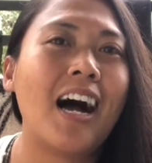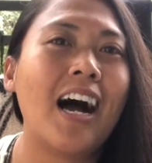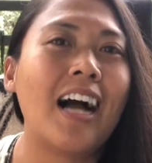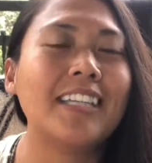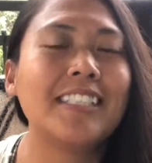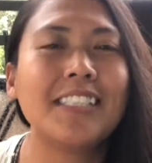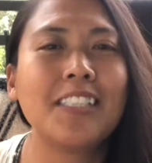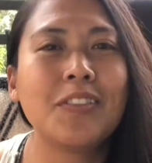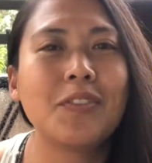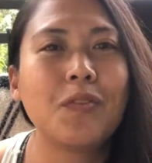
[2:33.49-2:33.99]
I
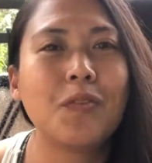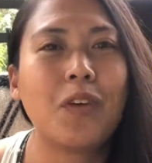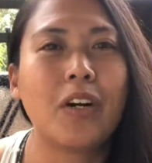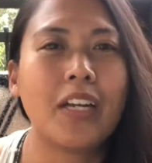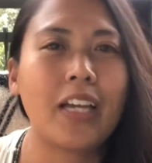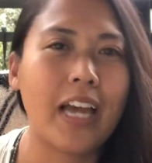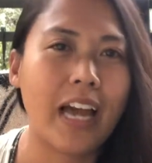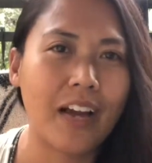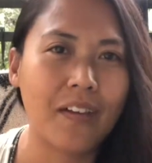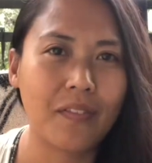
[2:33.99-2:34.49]
didn't
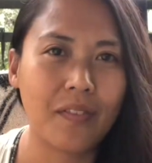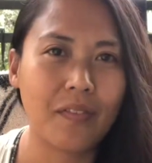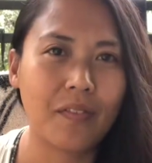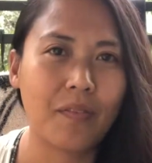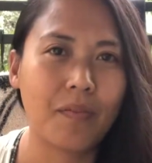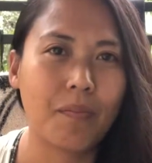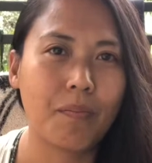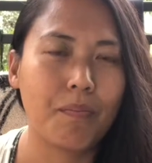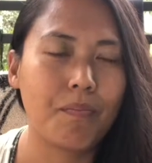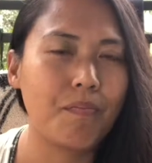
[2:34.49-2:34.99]
want to have
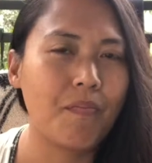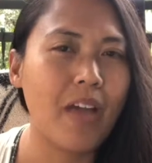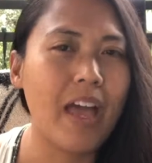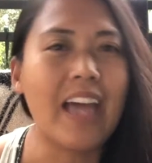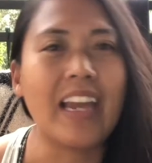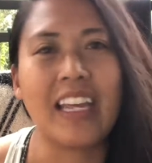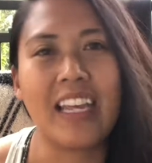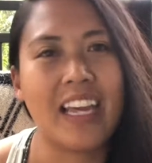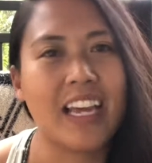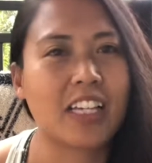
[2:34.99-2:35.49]

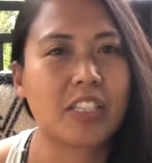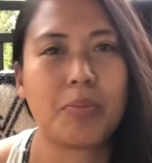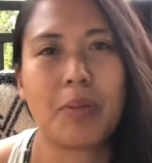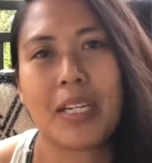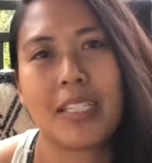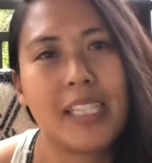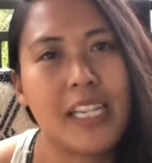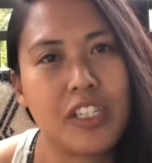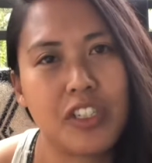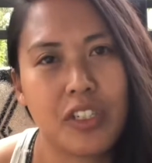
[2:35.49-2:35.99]
any
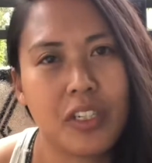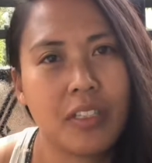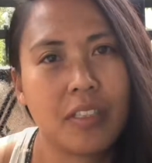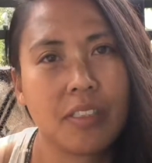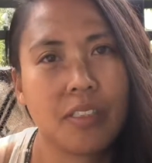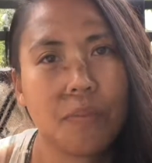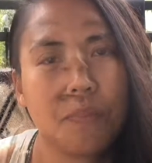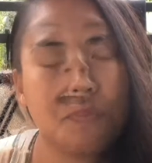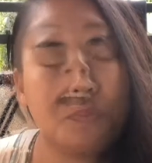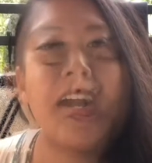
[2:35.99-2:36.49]

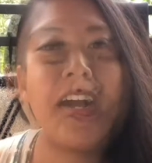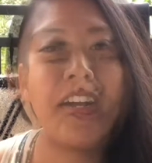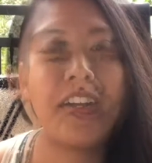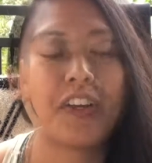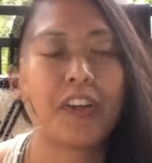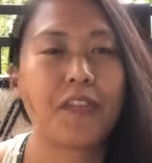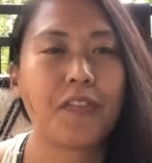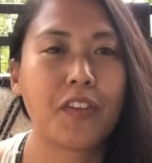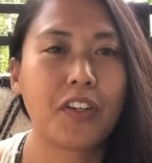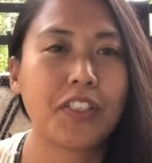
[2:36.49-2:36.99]
expectations. On
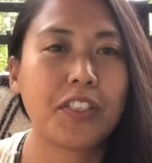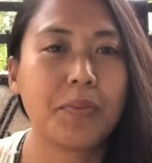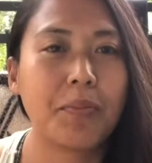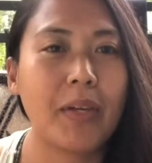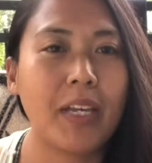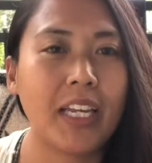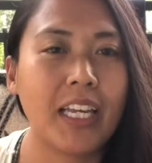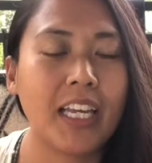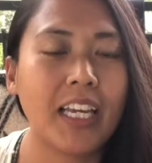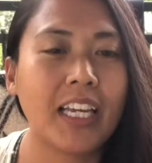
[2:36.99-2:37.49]
our first
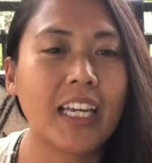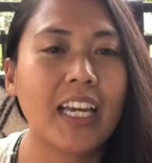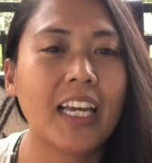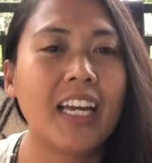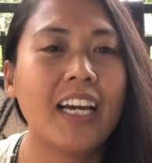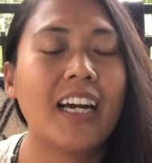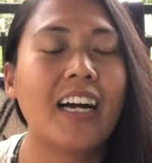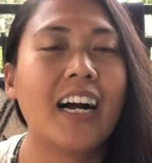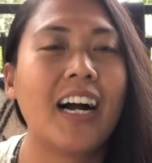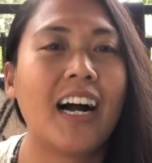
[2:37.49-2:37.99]
meeting,
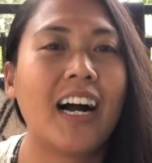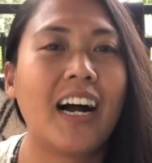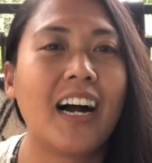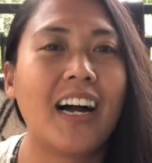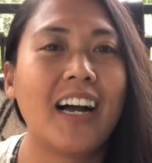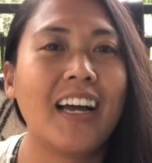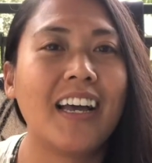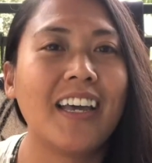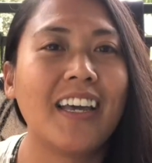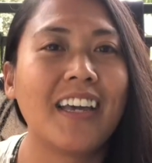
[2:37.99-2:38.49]

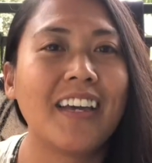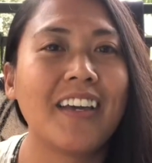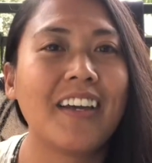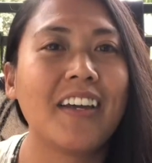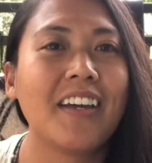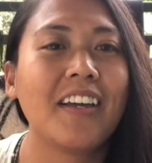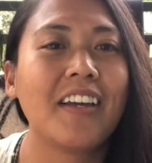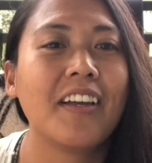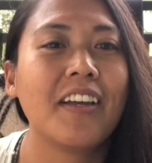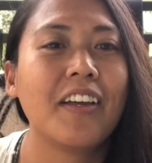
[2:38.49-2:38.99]
I
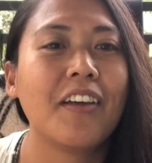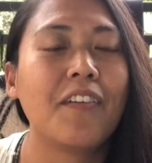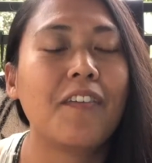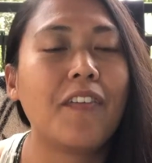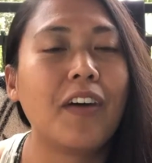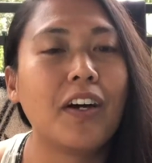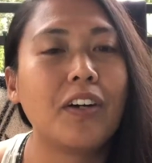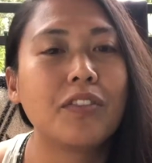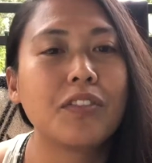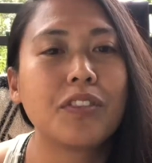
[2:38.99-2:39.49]

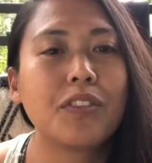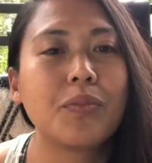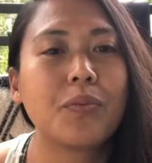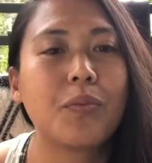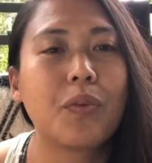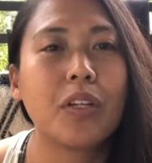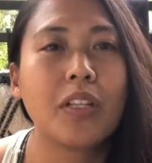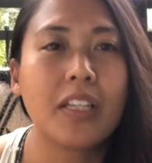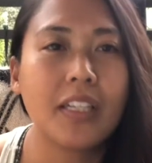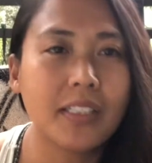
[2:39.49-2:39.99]
felt
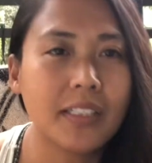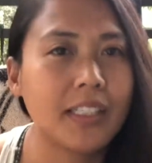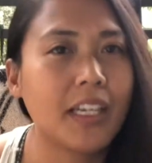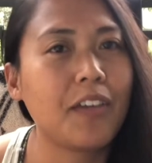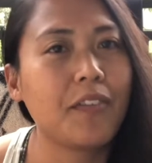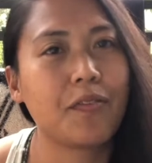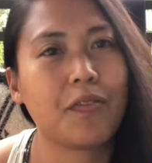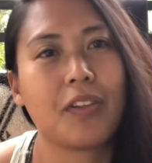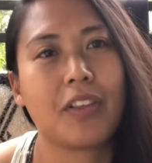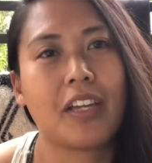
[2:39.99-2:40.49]
really
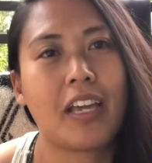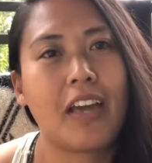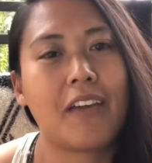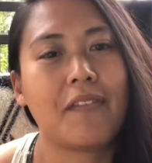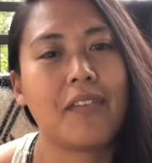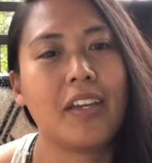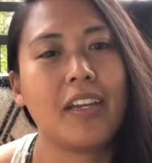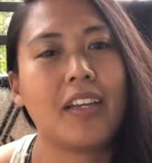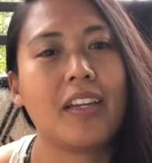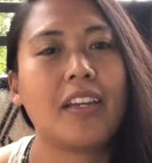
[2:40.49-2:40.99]
safe with
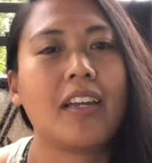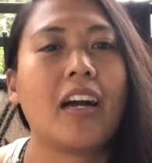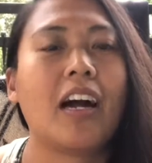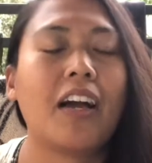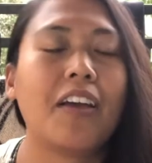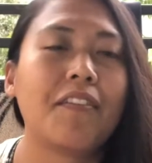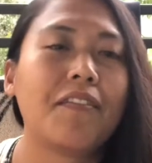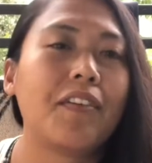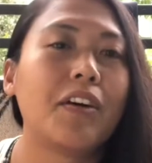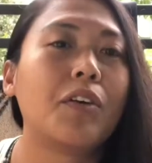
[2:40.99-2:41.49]
Kevin.
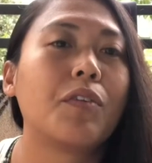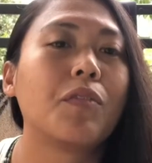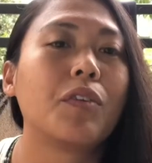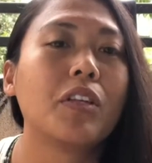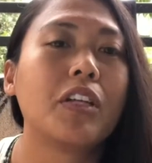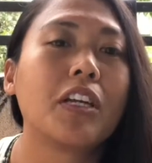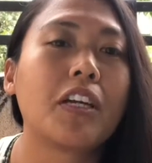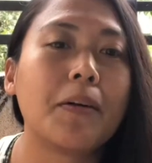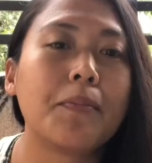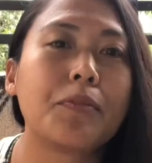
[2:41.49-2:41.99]
I felt
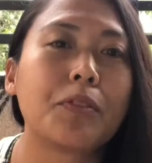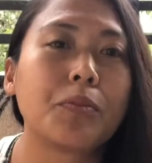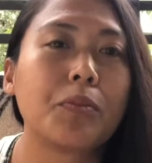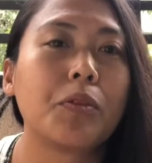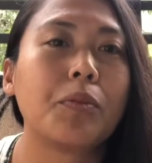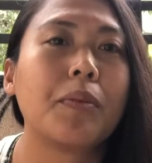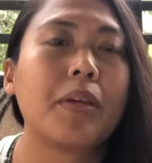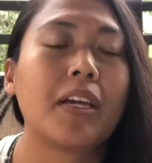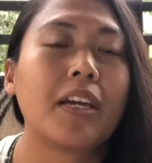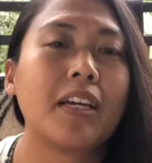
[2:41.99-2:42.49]
really
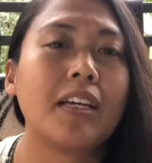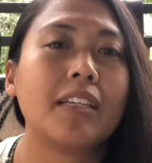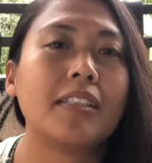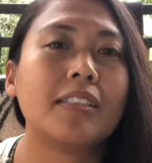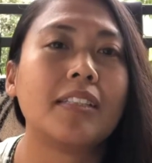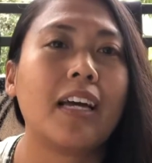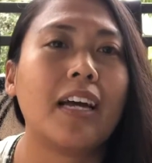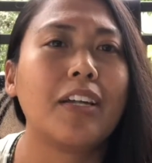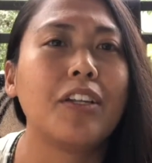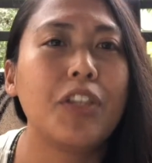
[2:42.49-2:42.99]
comfortable
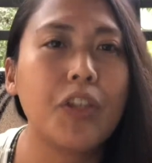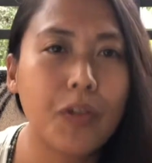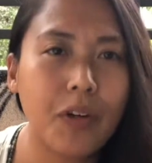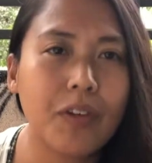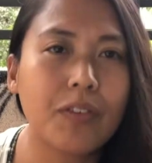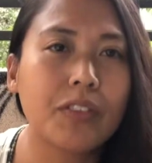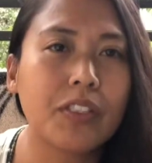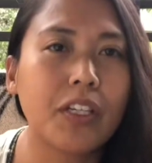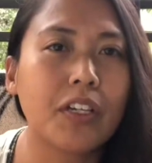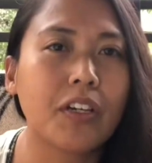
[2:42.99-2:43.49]
because I knew
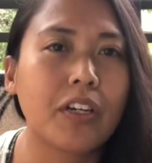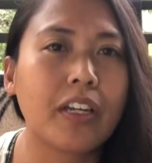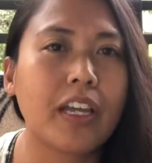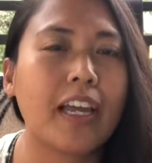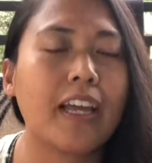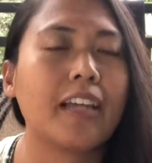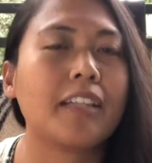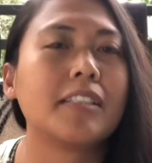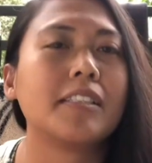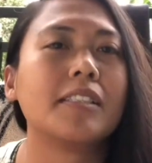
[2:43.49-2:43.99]
I was in good
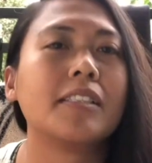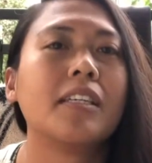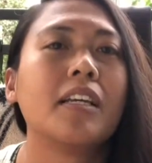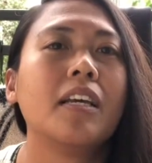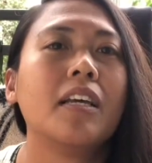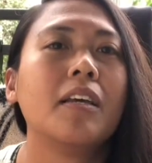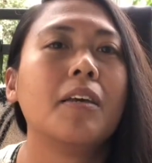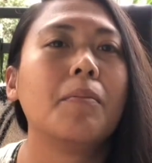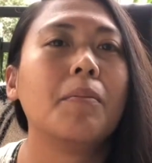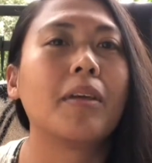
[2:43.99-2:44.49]
hands,
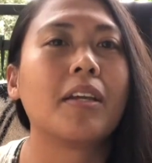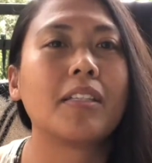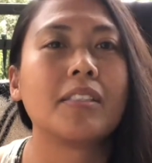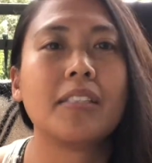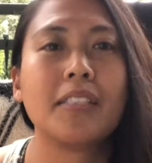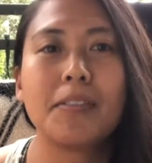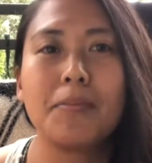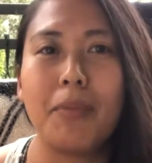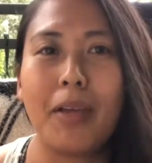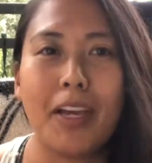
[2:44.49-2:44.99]
because
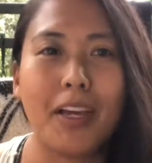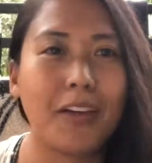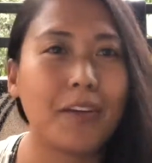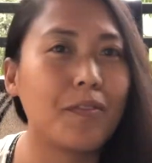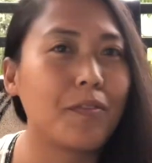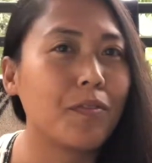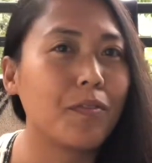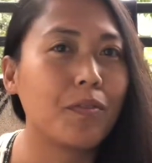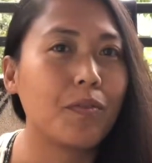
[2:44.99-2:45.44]
this man